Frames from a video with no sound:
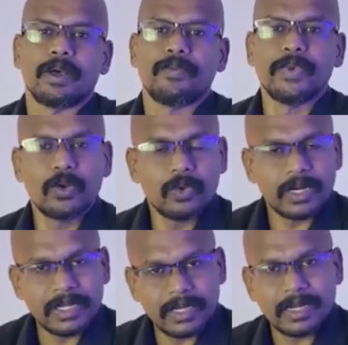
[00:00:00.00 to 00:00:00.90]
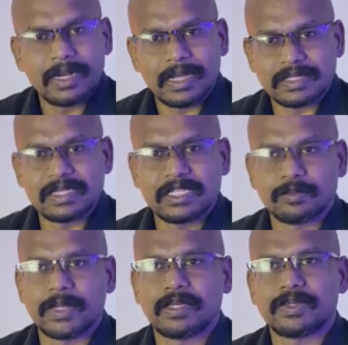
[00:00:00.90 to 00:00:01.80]
We do a detailed
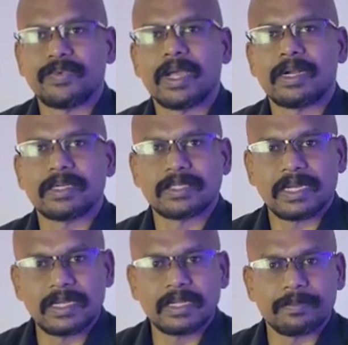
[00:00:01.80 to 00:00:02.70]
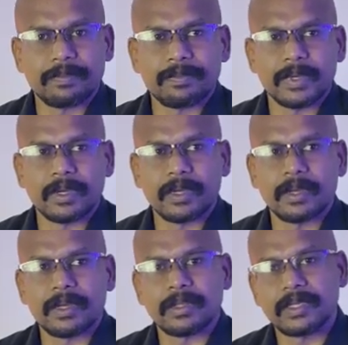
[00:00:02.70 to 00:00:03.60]
assessment. We understand
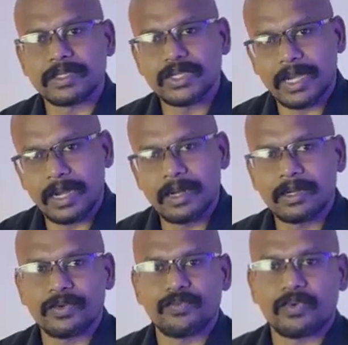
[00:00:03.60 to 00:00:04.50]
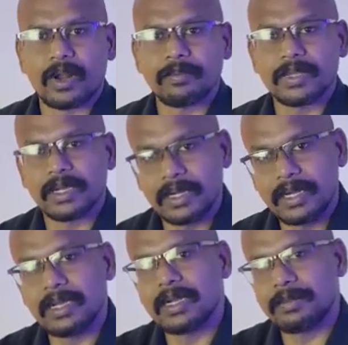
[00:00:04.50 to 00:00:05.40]
the child from the
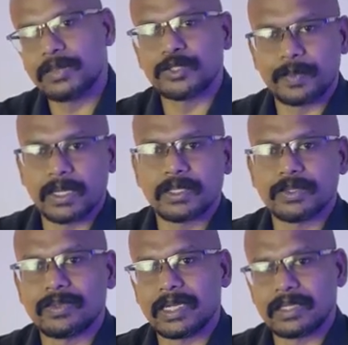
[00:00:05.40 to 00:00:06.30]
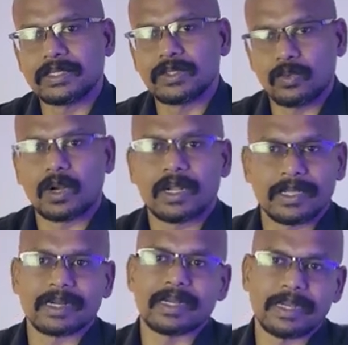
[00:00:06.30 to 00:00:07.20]
clinical perspective, that is, what are the
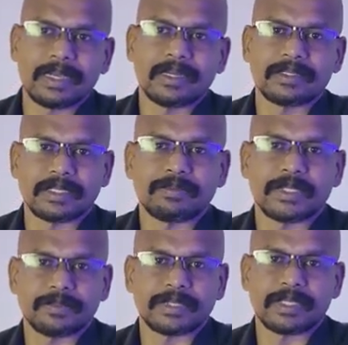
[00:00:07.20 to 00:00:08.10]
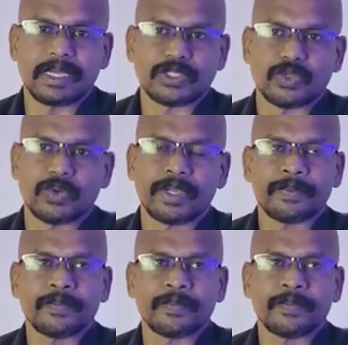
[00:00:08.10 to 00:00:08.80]
clinical symptoms they are showing.